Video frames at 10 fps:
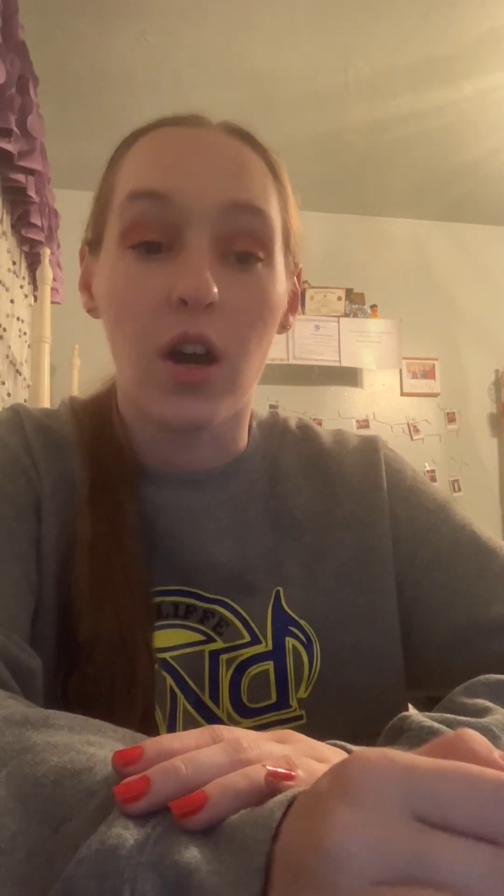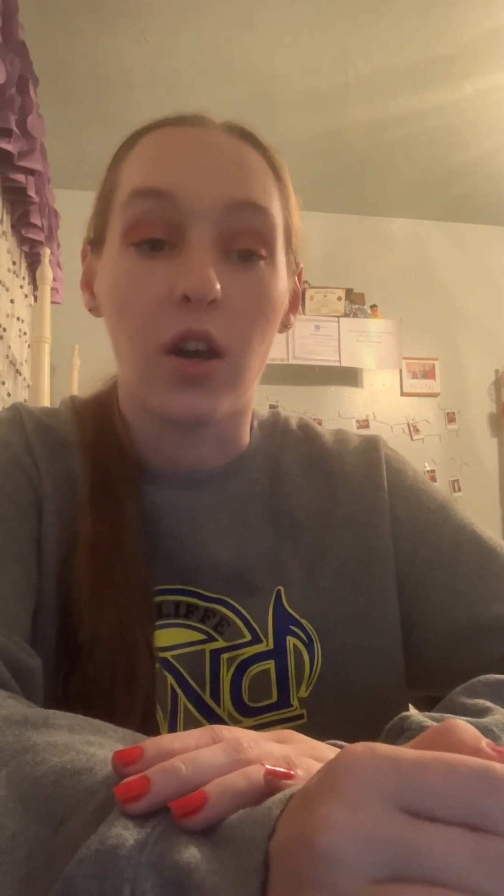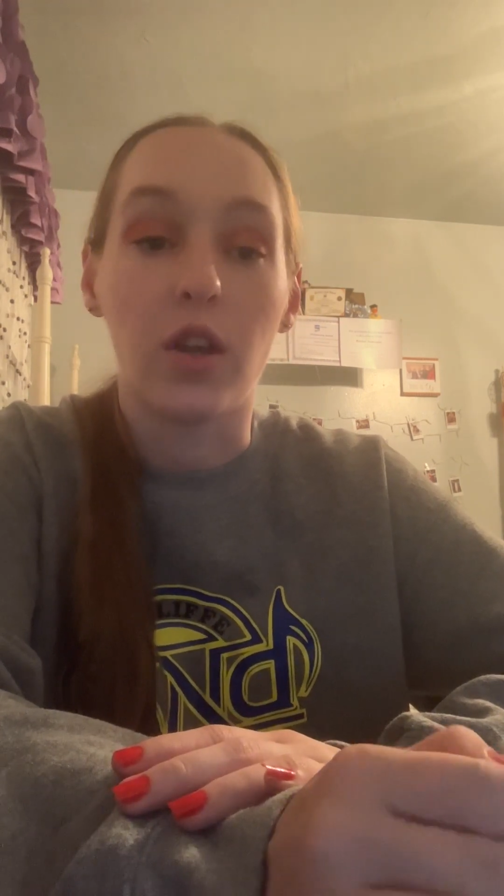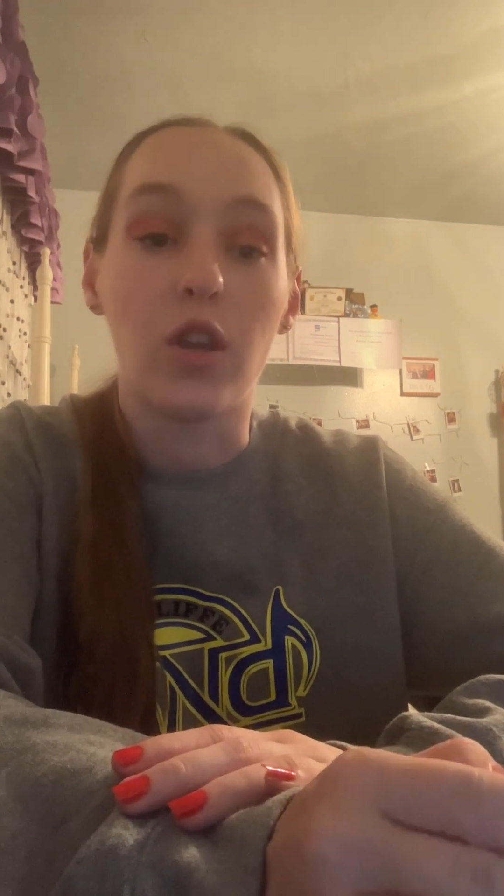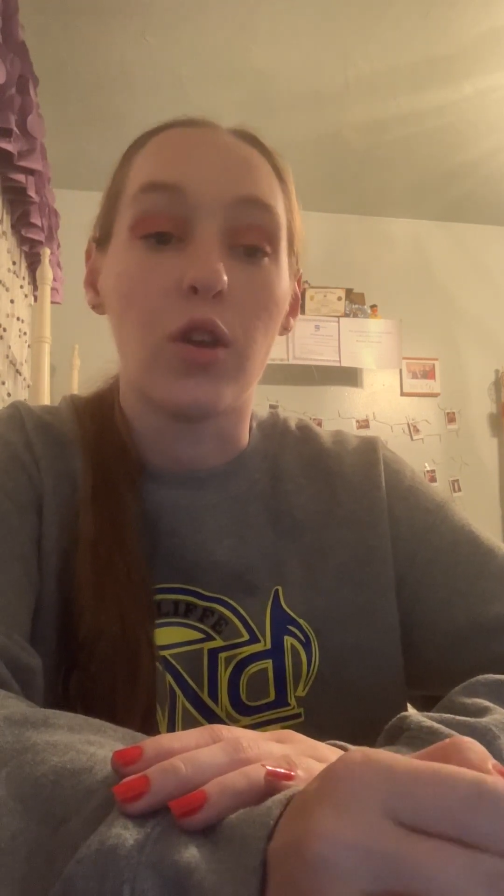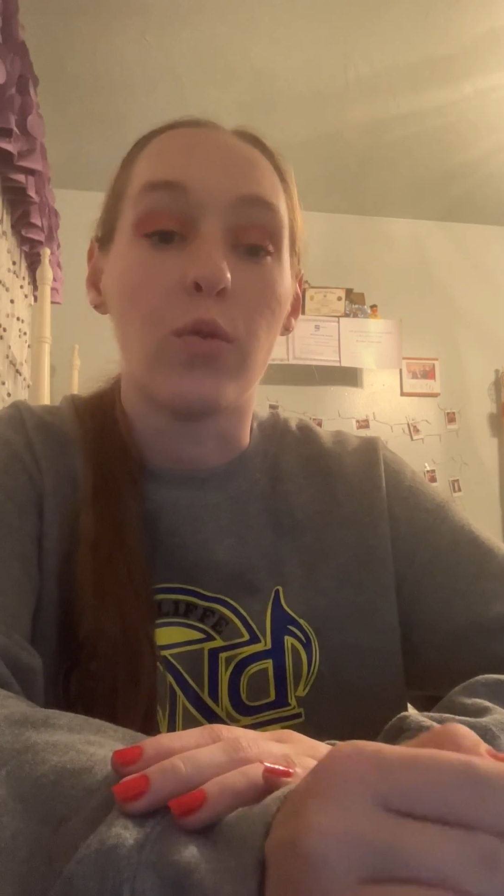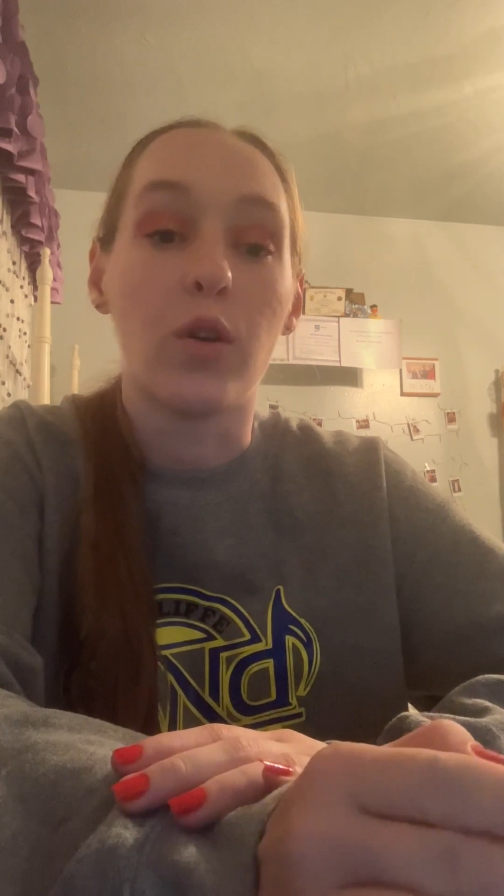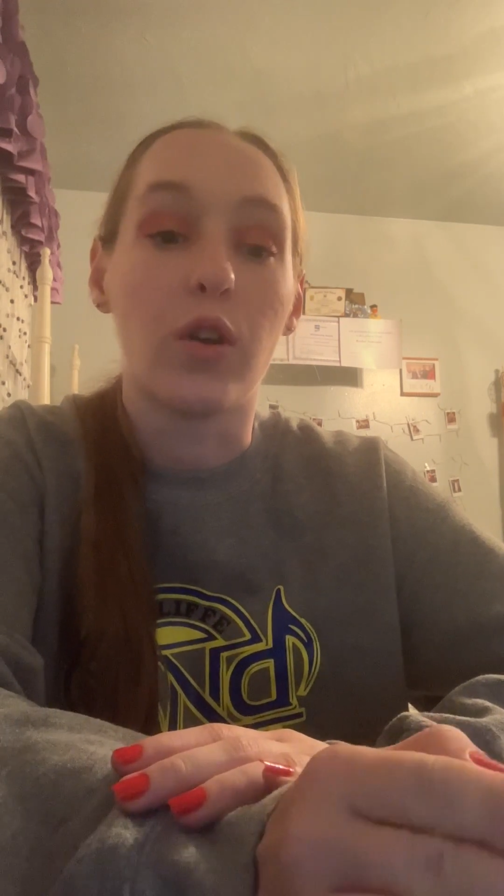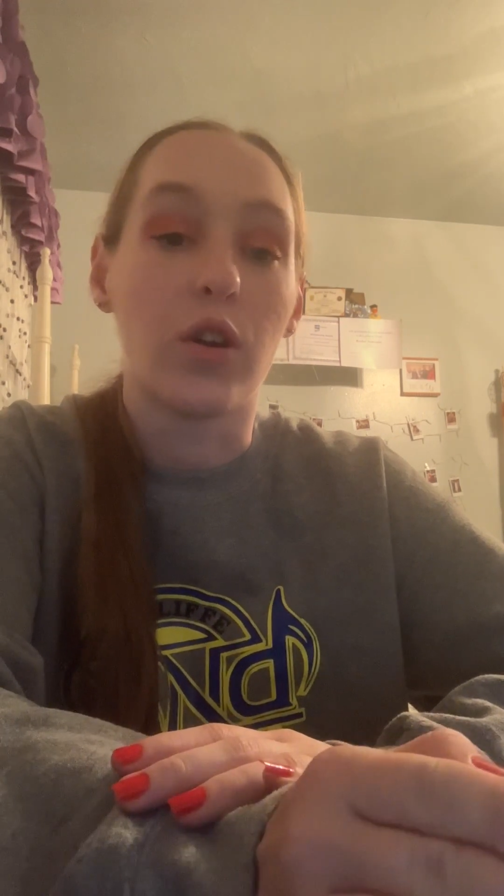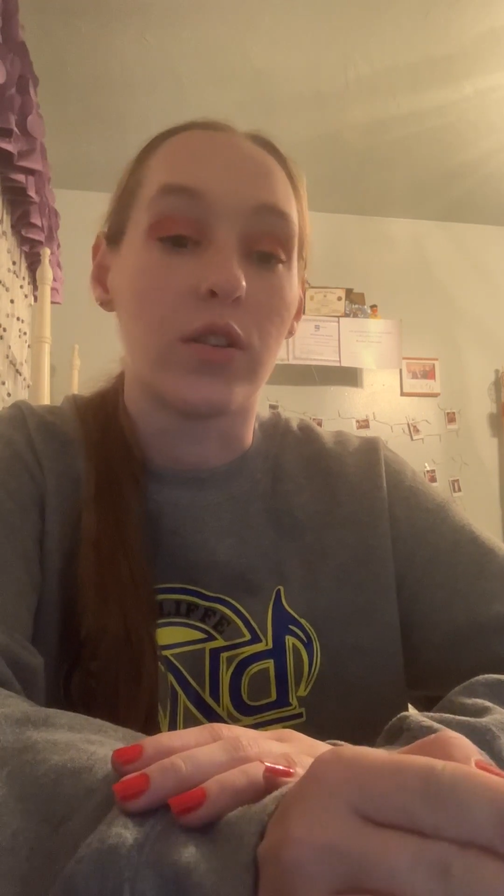a cue
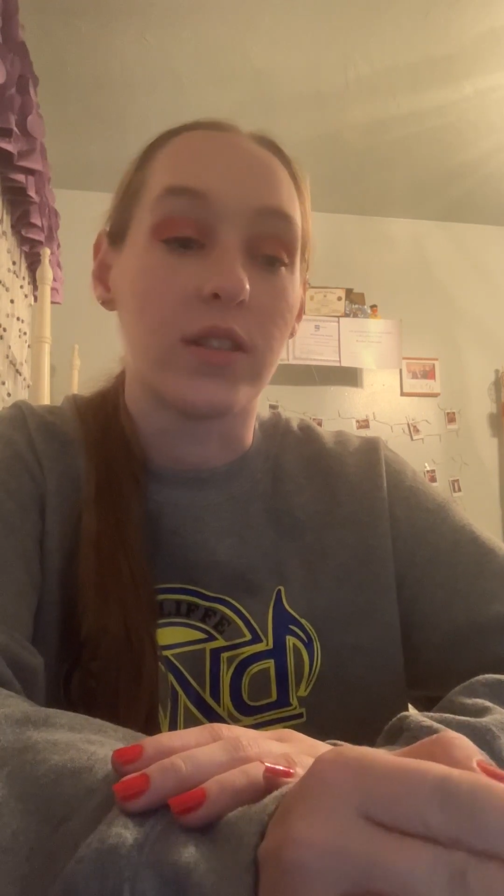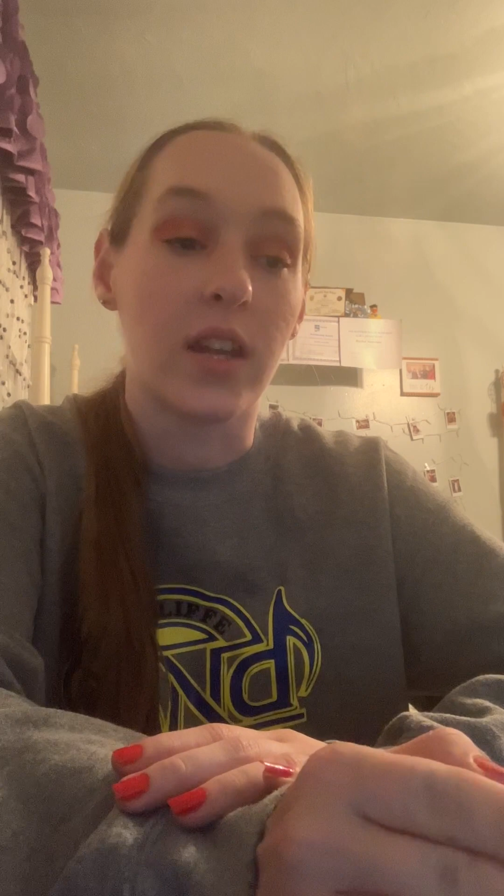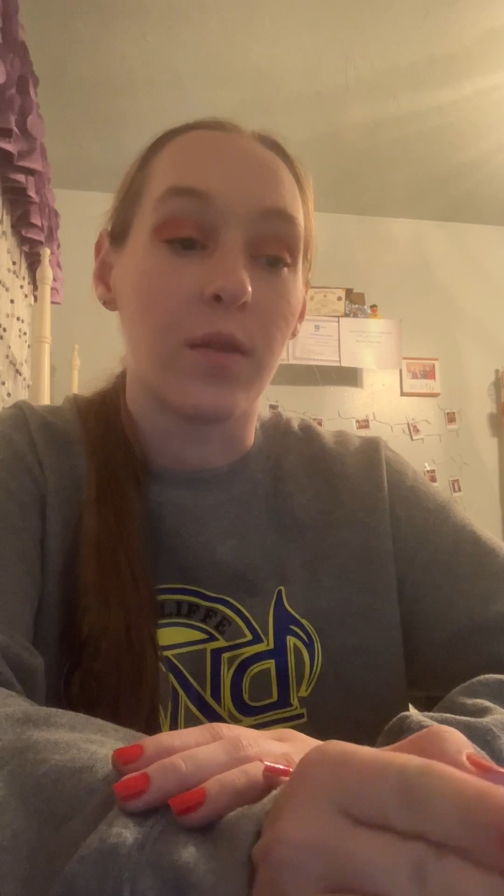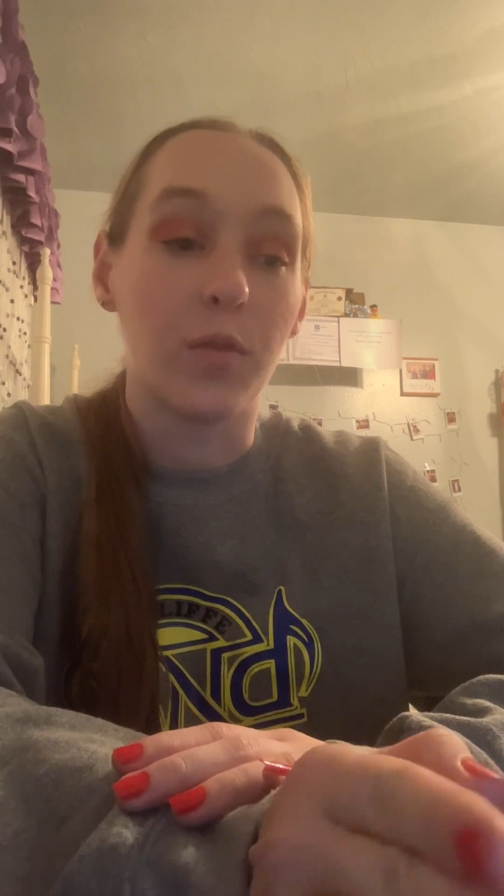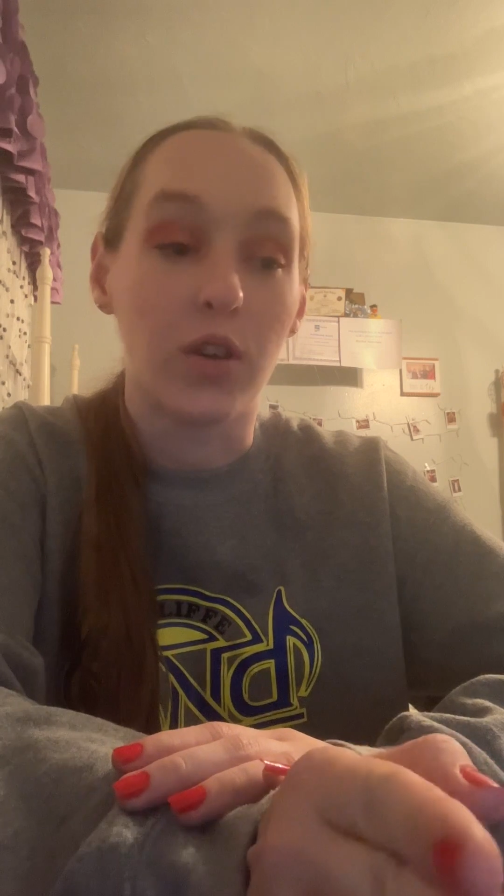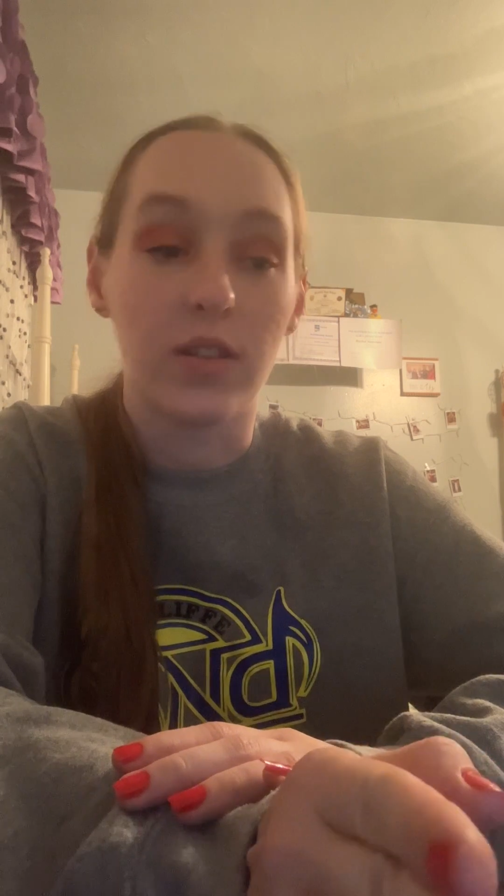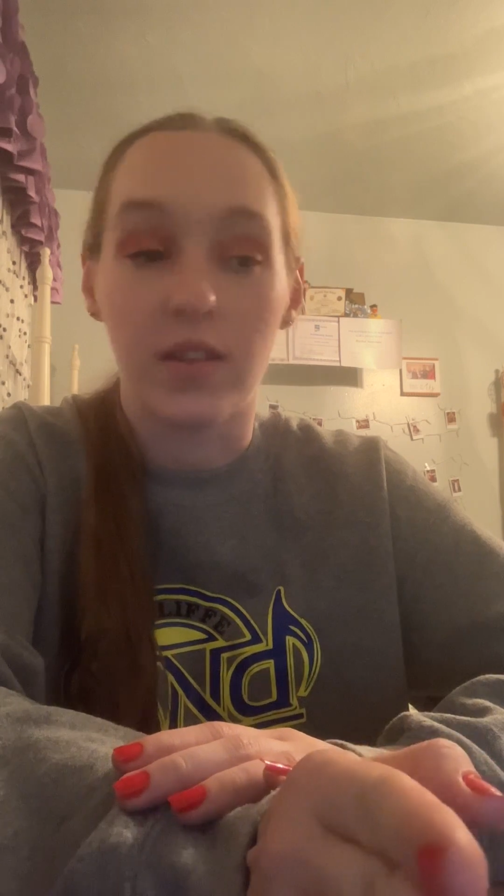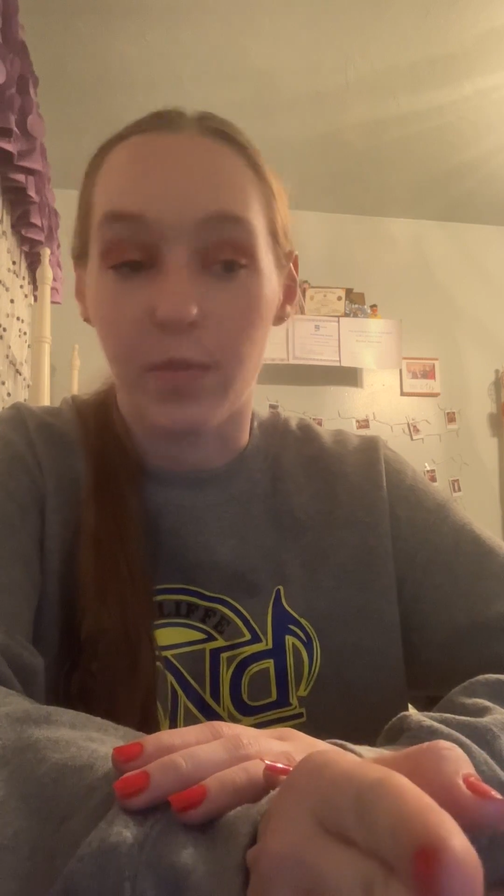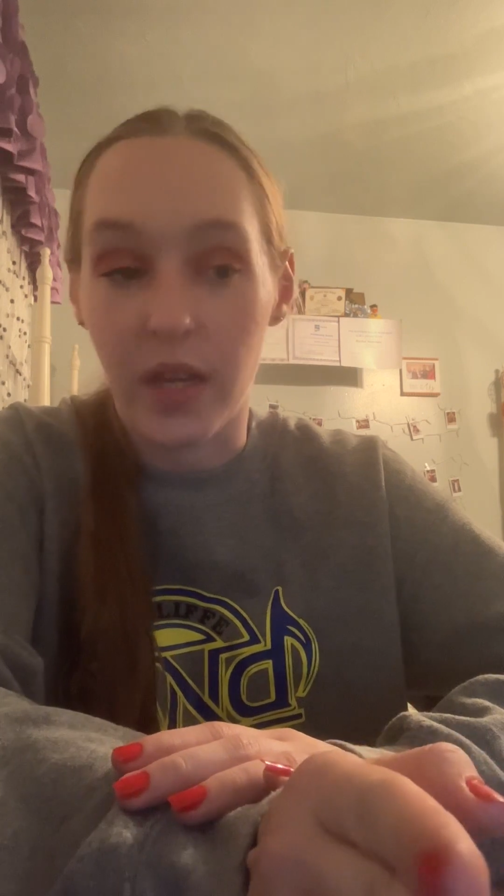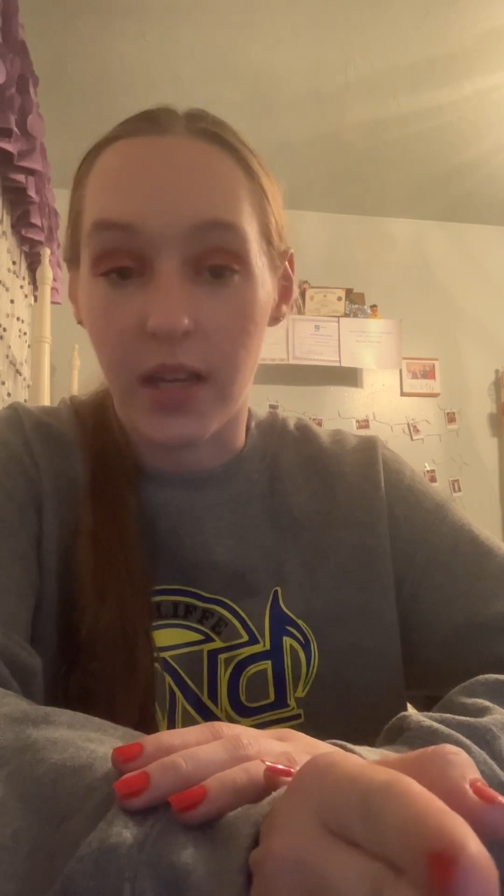occurs that I'm good to
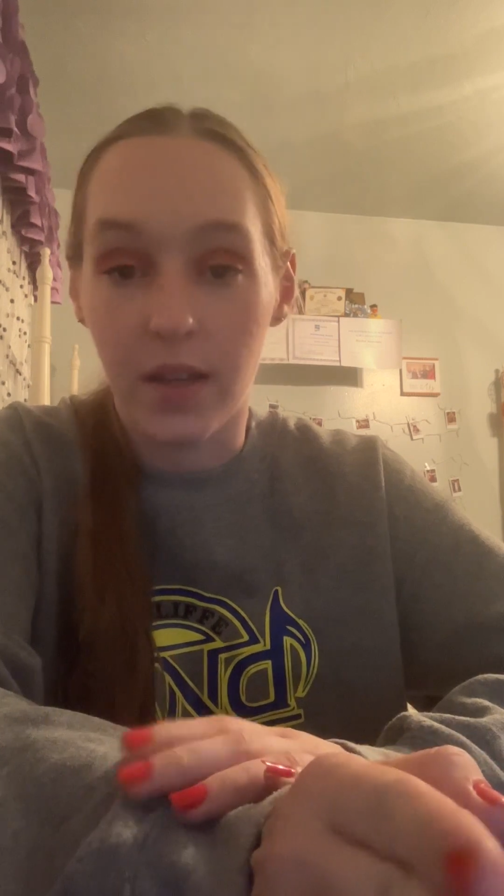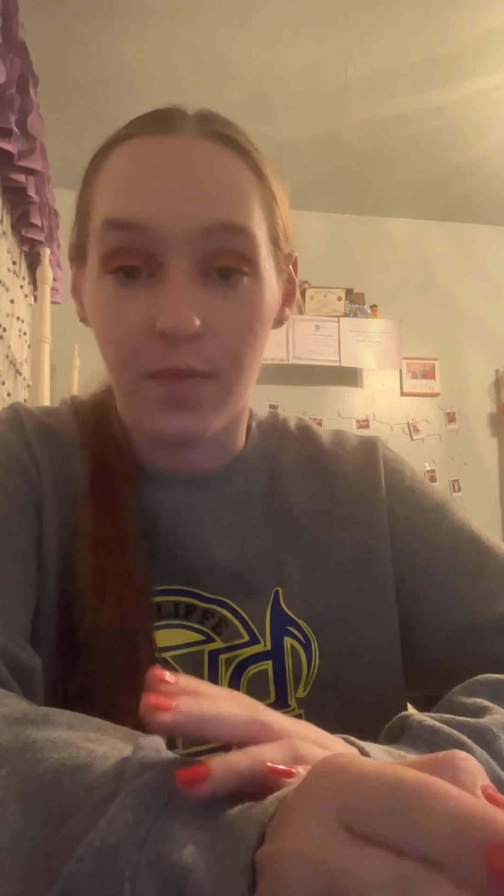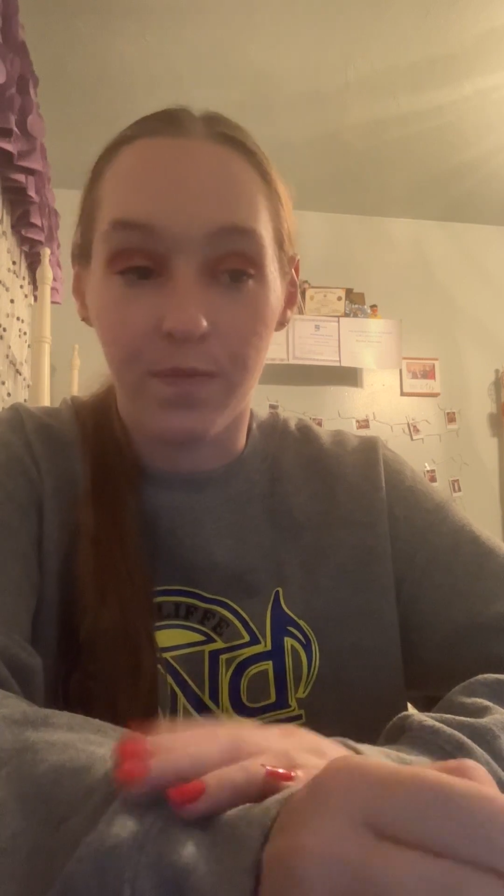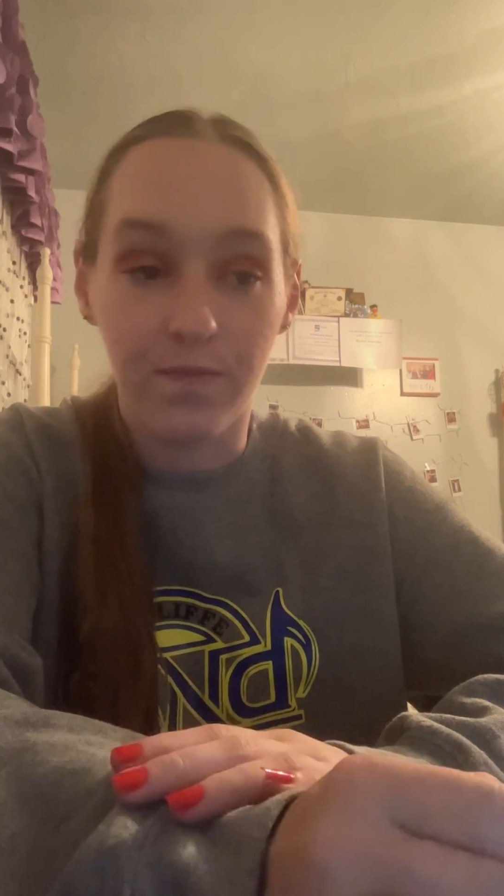speak.